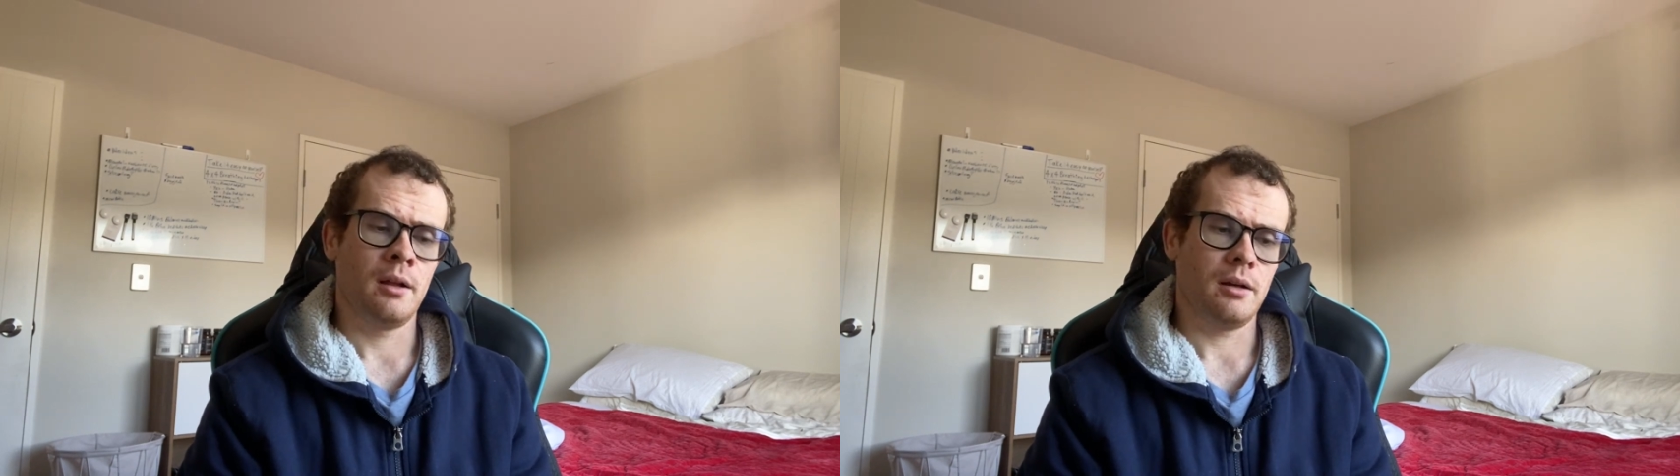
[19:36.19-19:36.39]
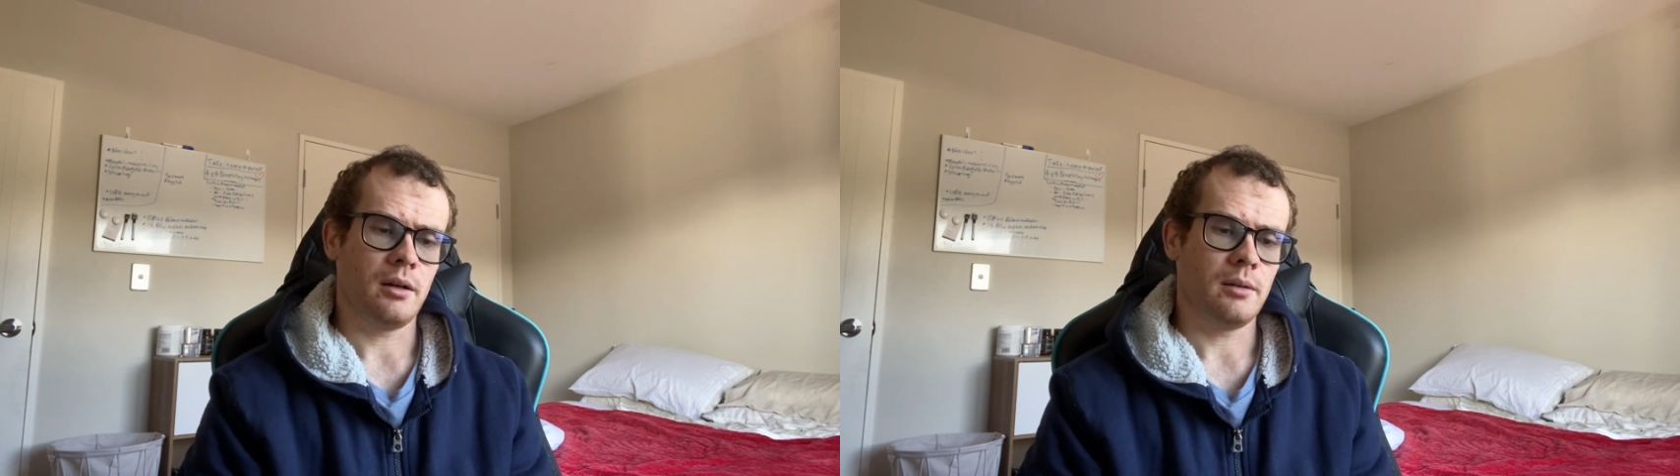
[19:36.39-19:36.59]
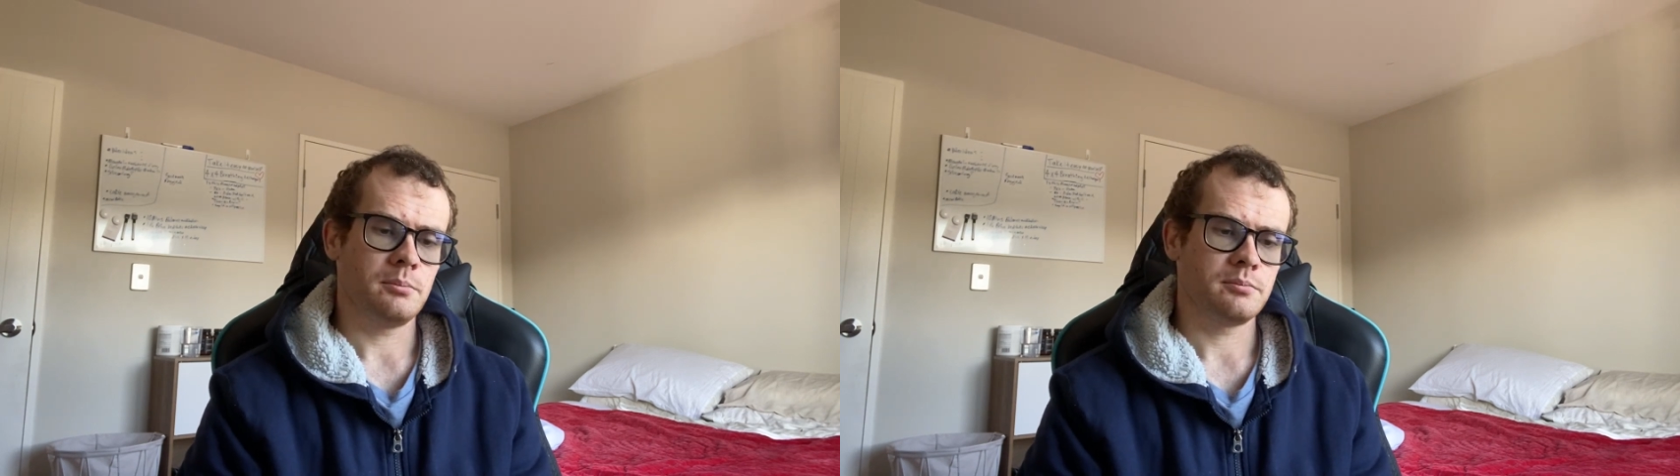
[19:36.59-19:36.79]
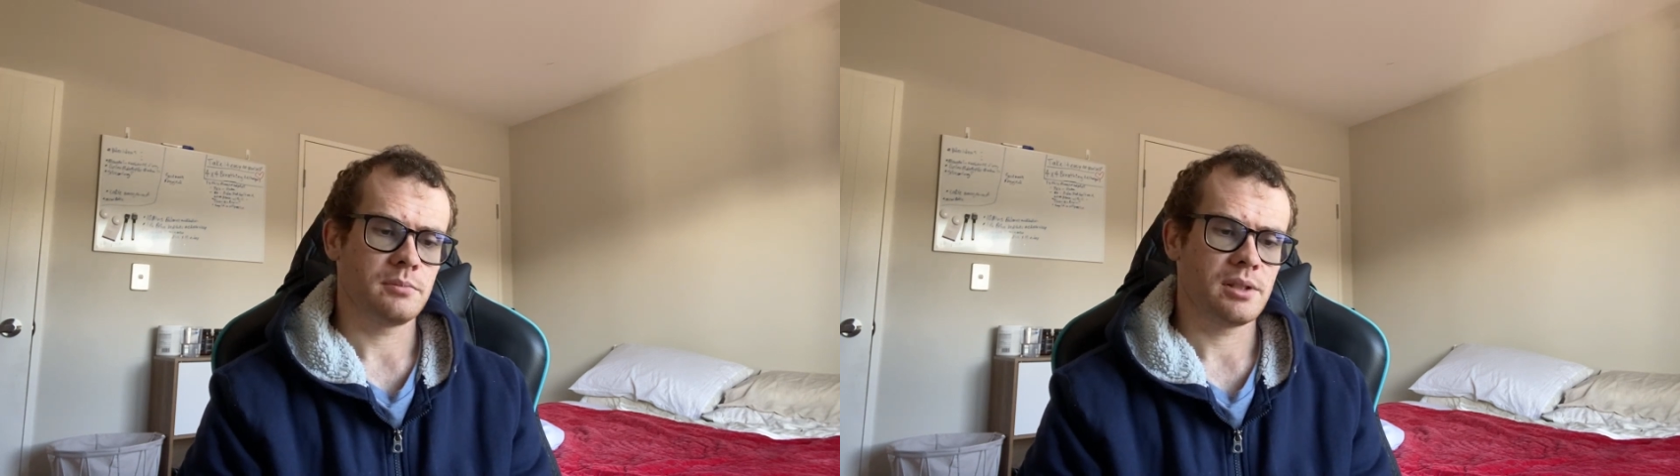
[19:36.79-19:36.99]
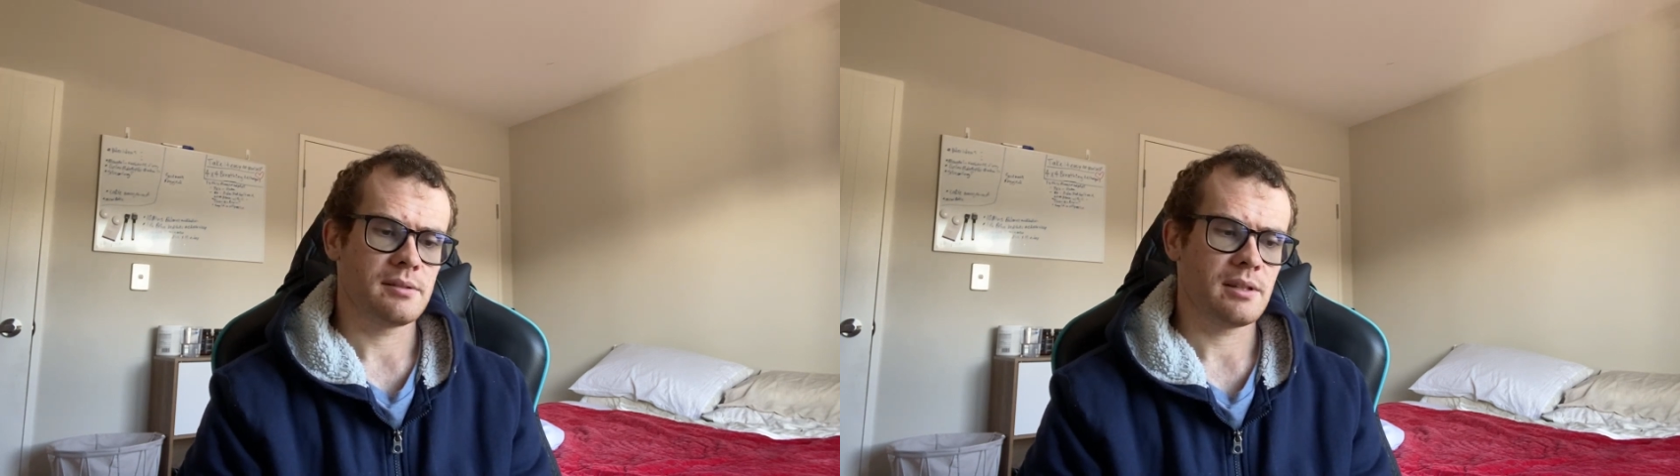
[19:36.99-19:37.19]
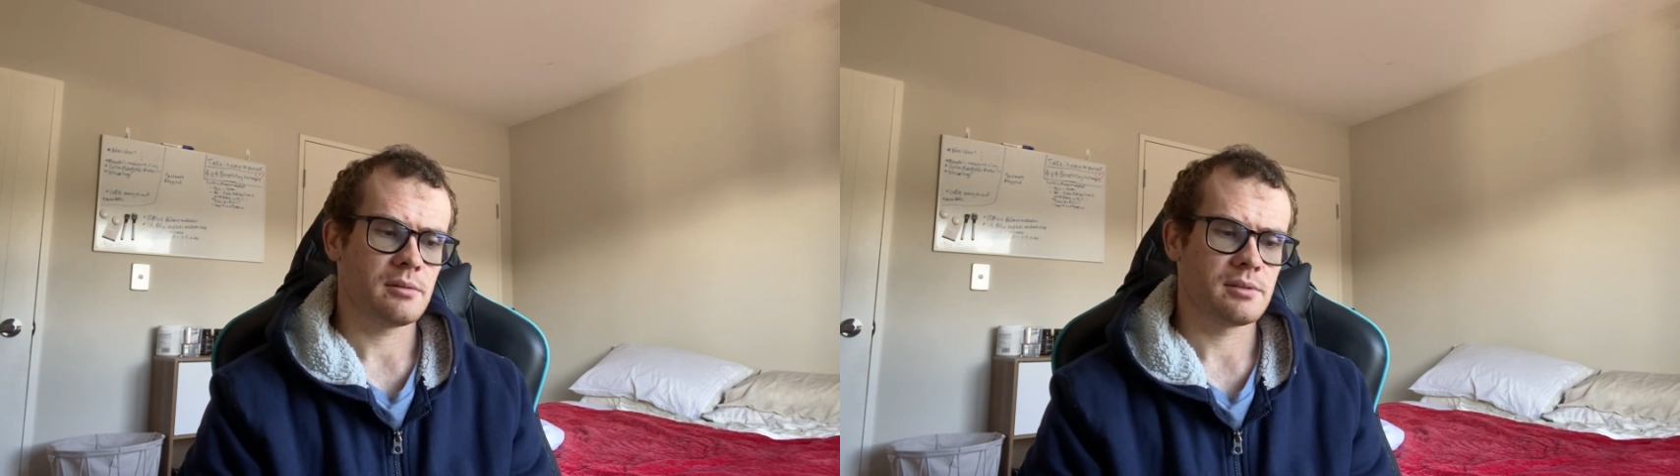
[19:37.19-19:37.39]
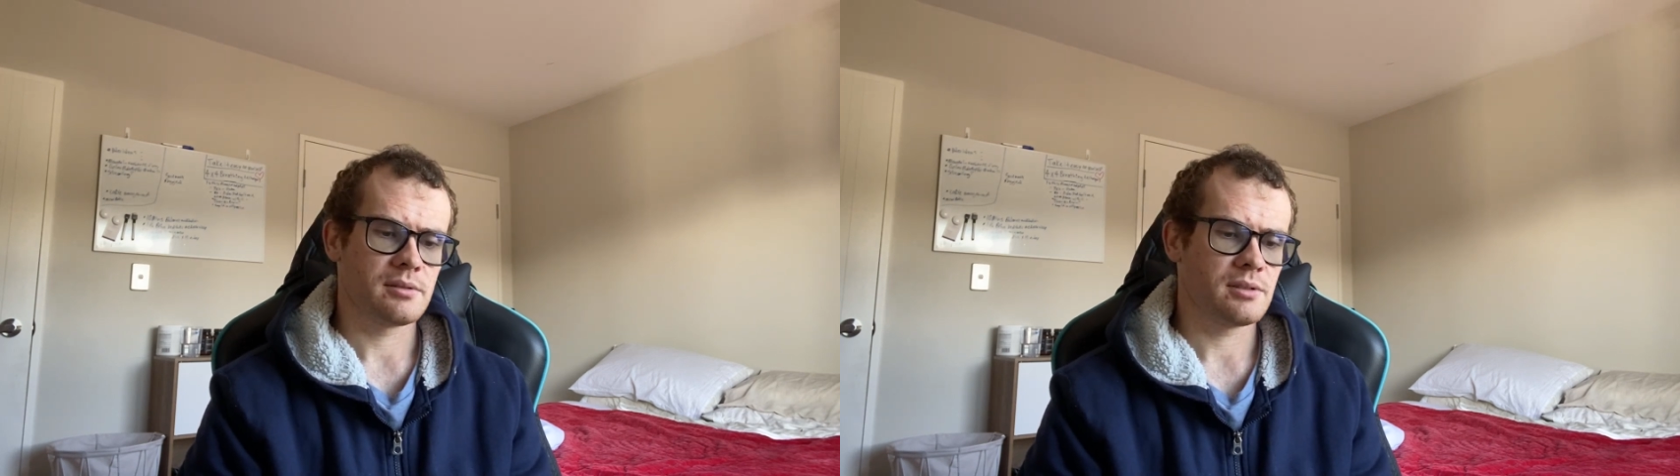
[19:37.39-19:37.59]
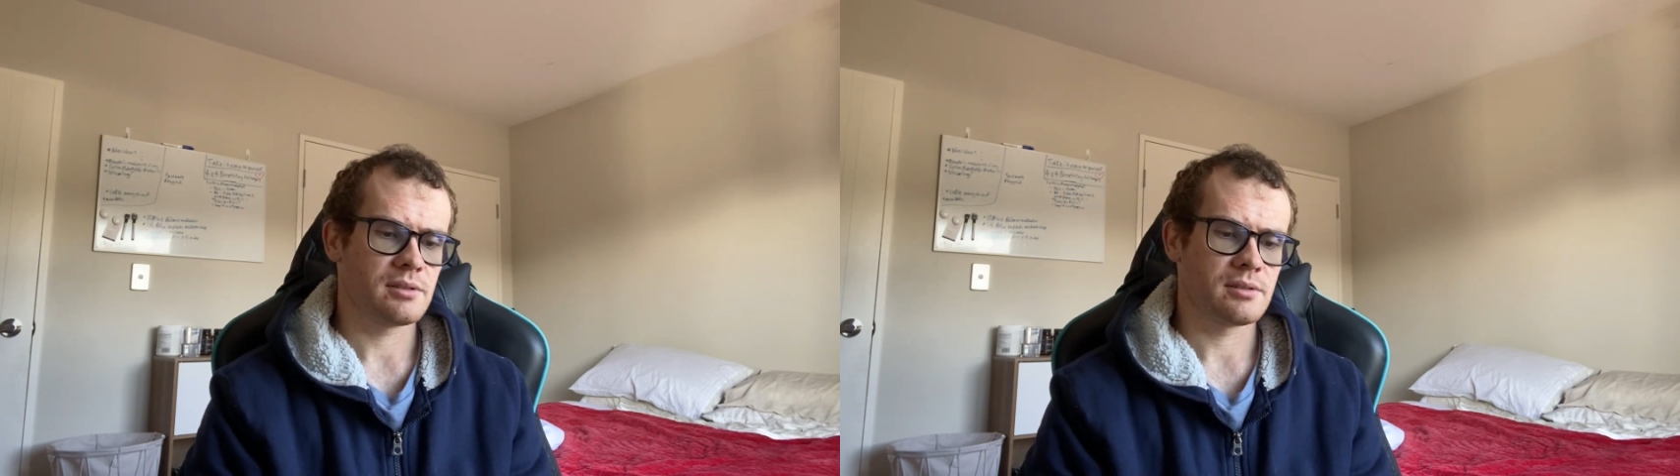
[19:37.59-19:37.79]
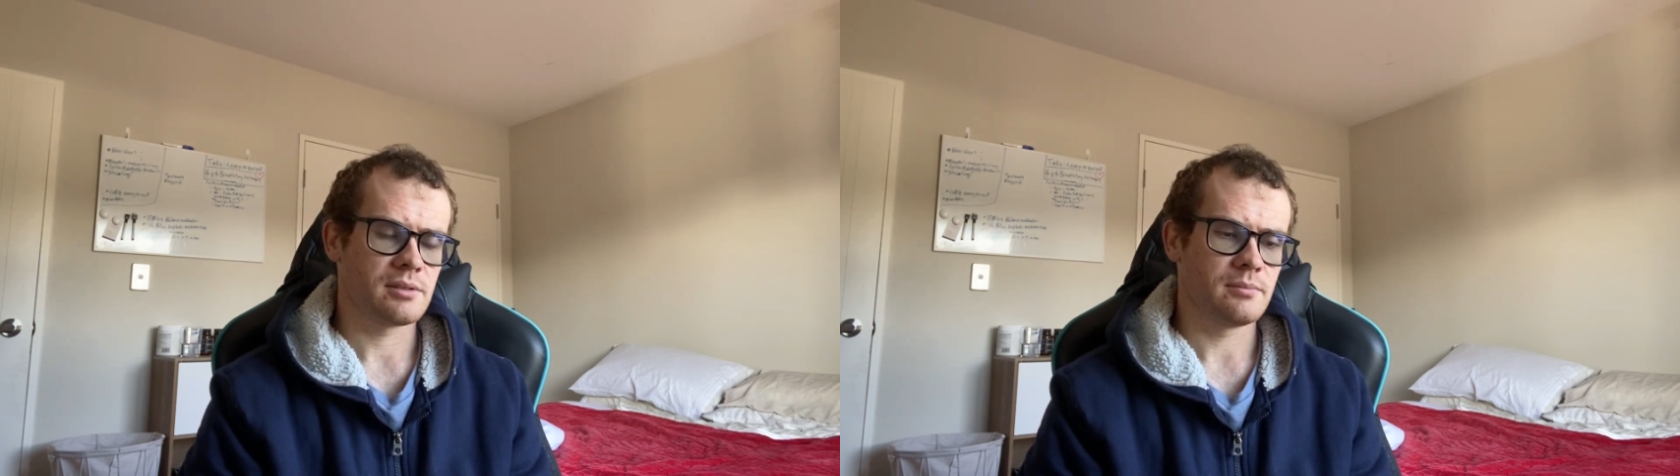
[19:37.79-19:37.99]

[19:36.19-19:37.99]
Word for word: um, because that was just,